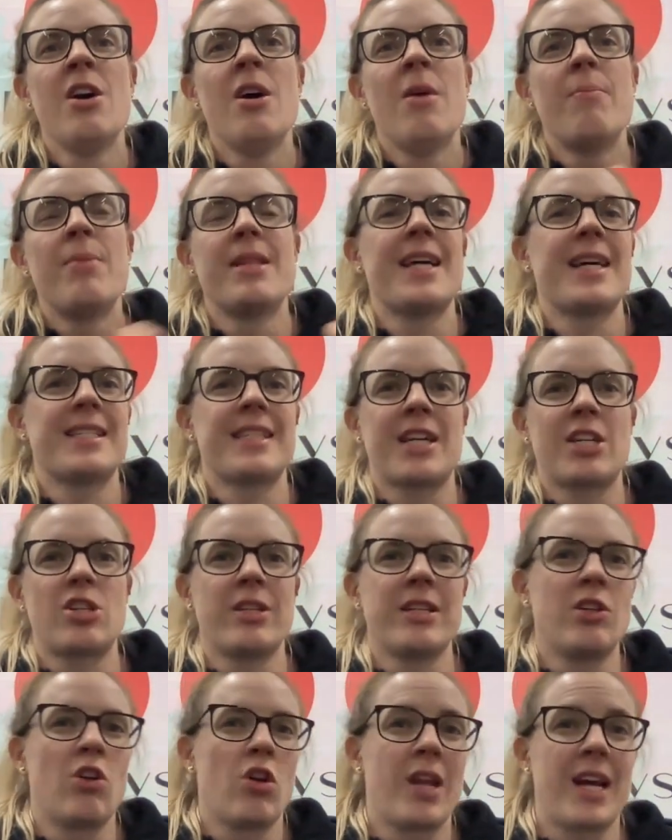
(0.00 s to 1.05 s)
But that's
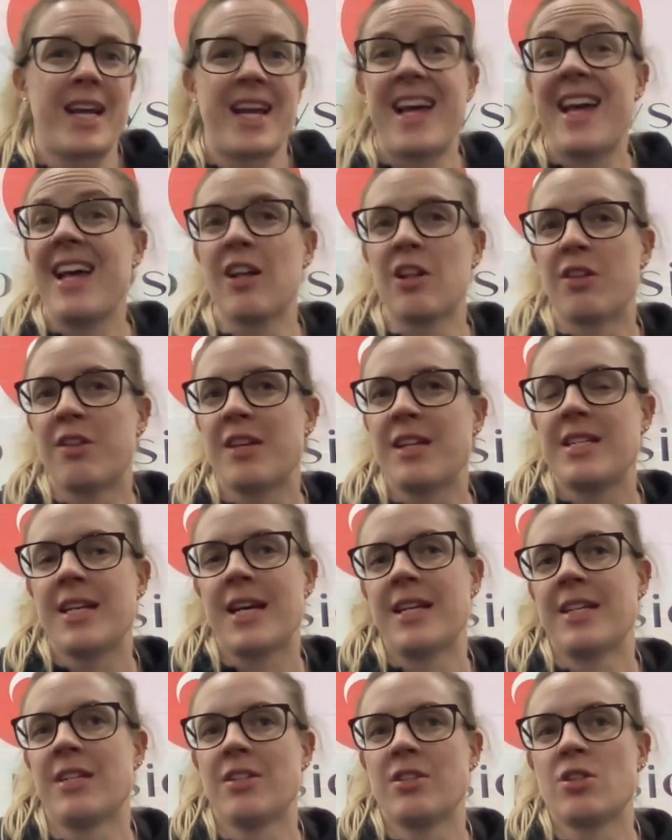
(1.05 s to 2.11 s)
actually not like a healthy
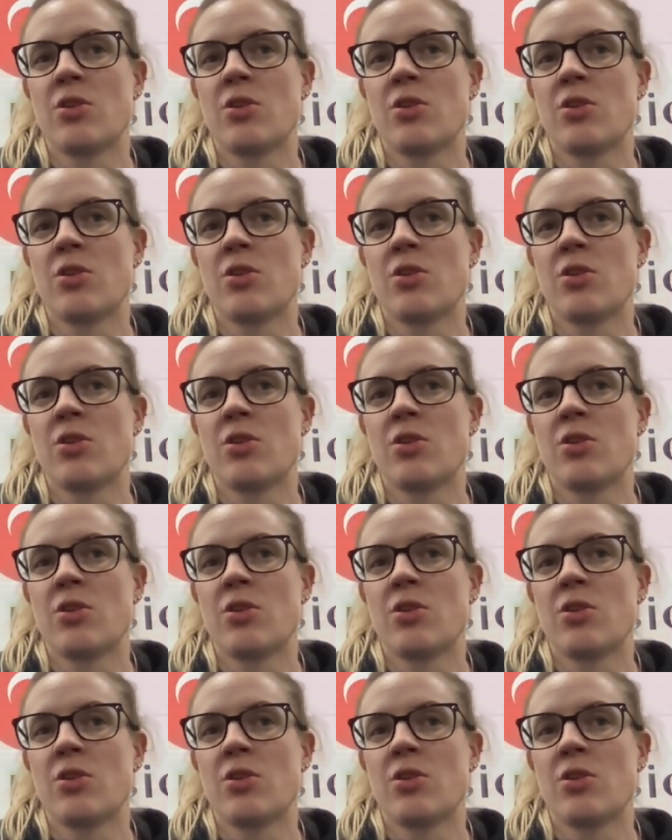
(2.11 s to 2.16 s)
tendon.